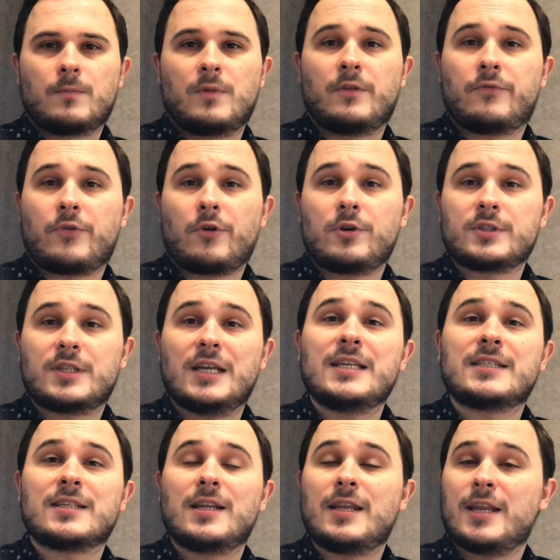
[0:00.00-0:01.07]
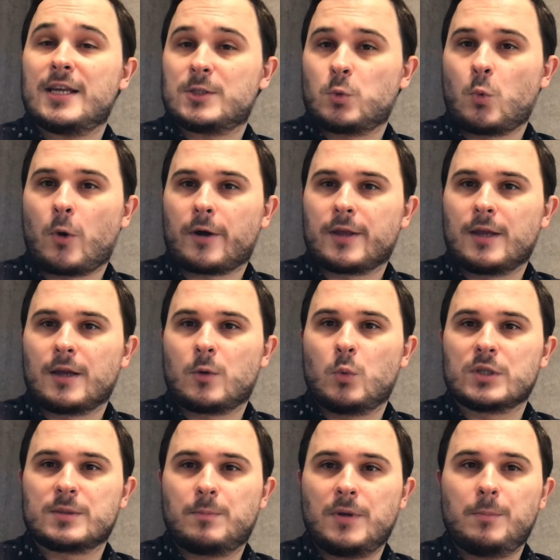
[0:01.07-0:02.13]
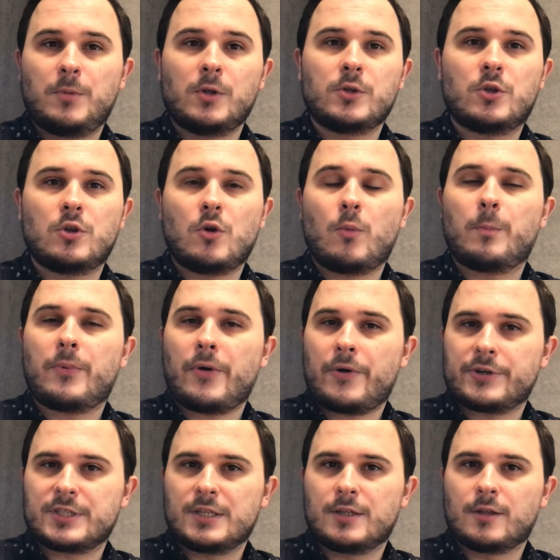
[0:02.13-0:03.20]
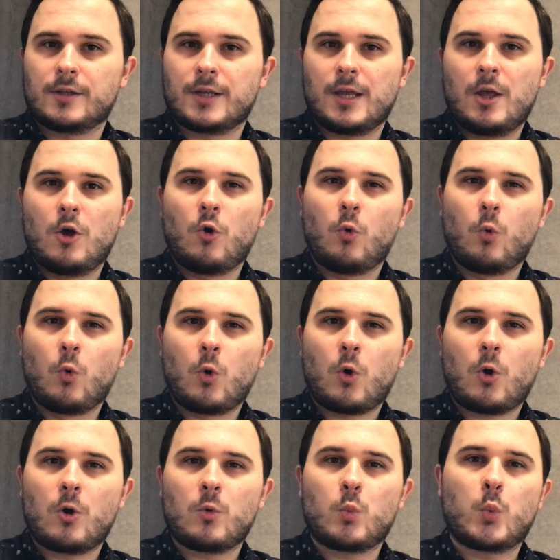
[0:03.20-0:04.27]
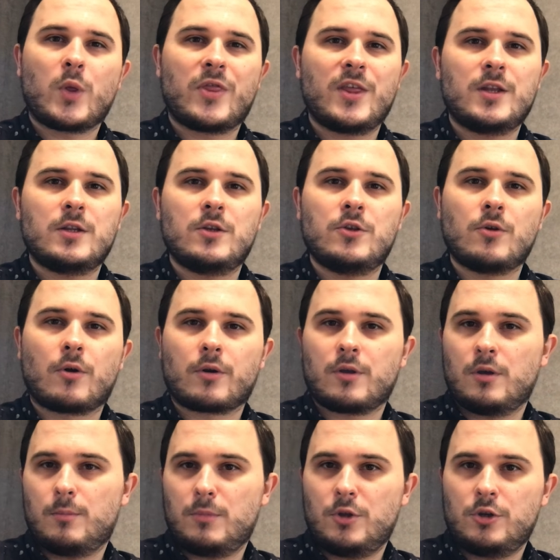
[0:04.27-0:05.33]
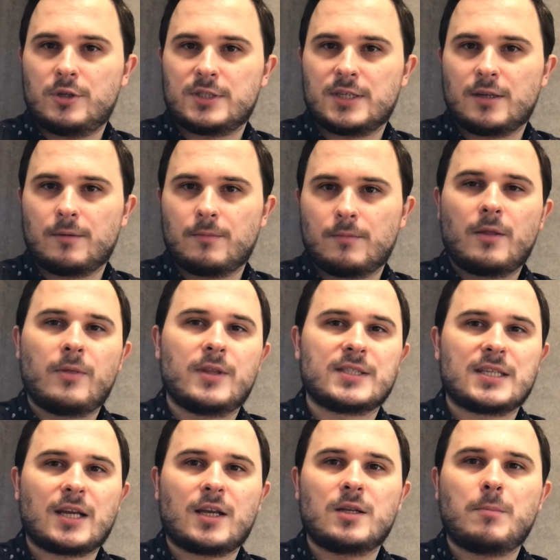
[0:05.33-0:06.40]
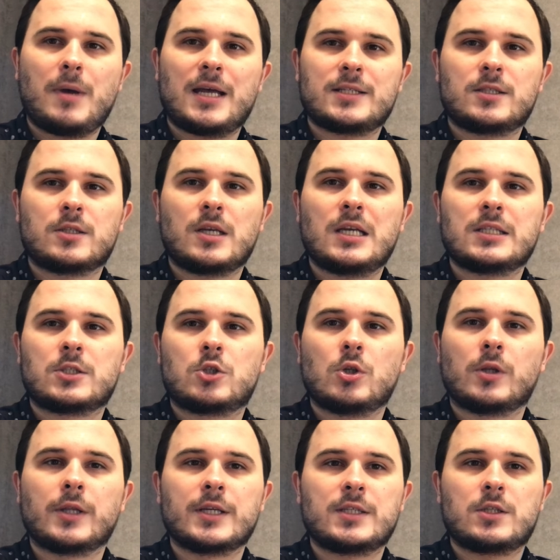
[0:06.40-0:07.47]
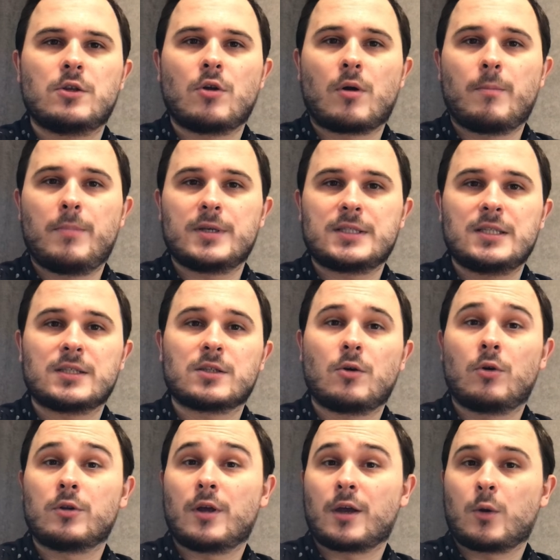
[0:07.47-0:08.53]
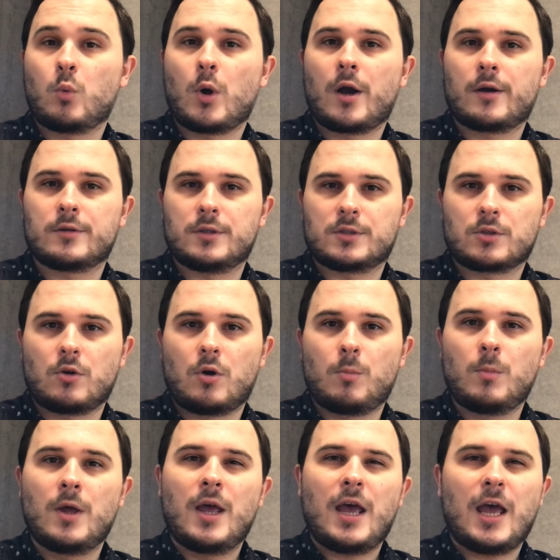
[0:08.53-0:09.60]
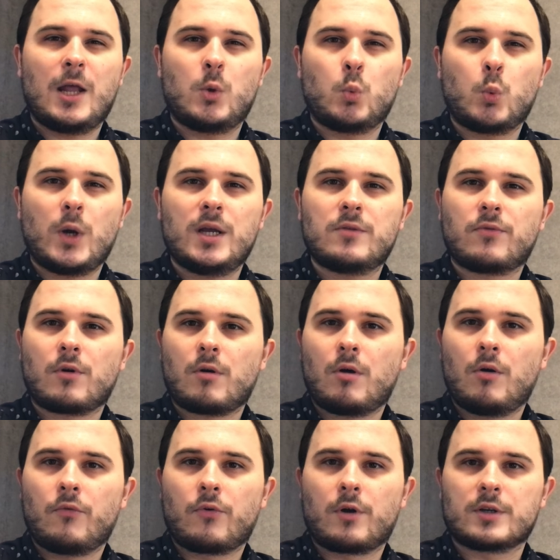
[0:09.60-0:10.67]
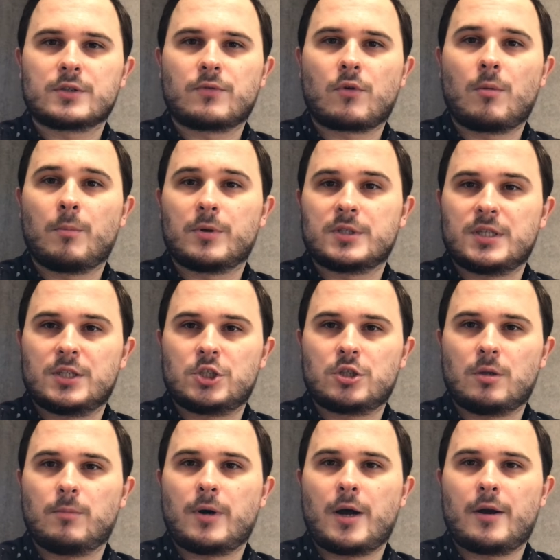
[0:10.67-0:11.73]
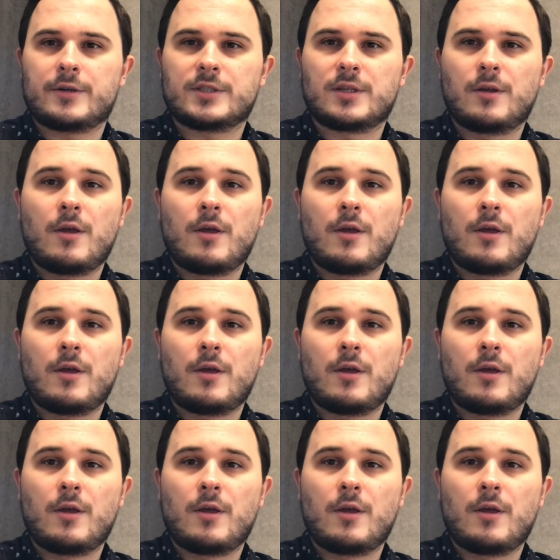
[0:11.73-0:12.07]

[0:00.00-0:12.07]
The first is networking with people you know personally or within your community. The second method is to list your business on acquire.com and wait for offers from potential buyers.